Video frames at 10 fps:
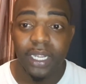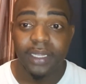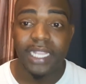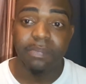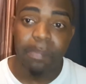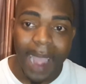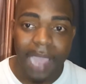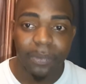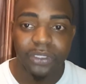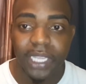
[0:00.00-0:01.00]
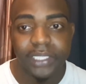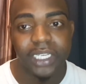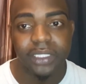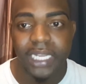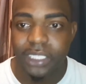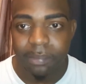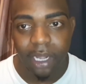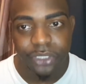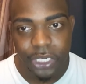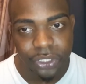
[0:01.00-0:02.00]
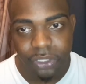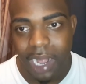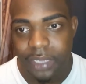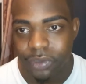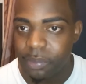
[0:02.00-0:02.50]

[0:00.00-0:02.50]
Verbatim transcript: that's Bible teaching about Jesus Christ.